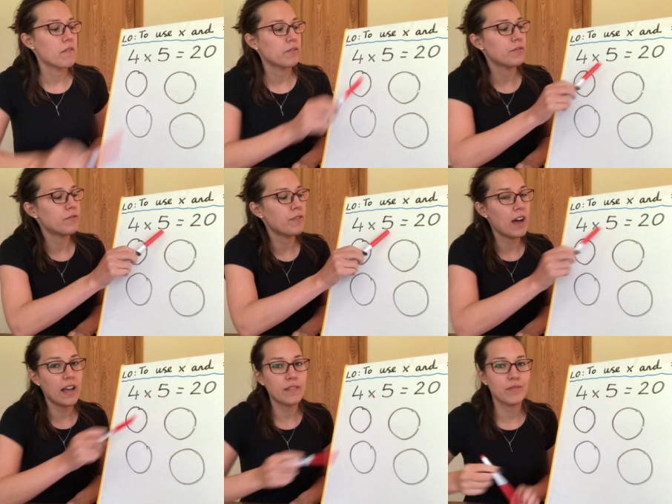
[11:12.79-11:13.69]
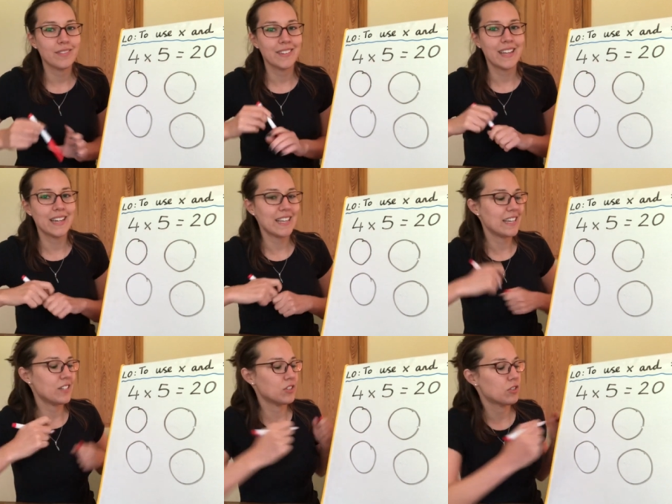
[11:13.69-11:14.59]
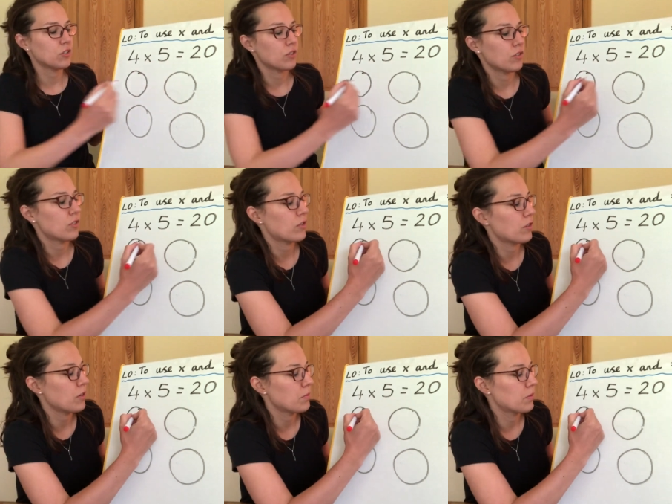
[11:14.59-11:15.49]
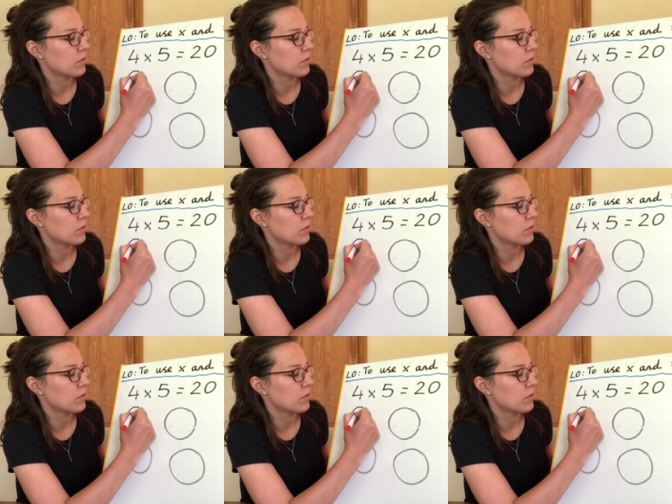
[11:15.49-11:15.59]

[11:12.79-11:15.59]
five in each group.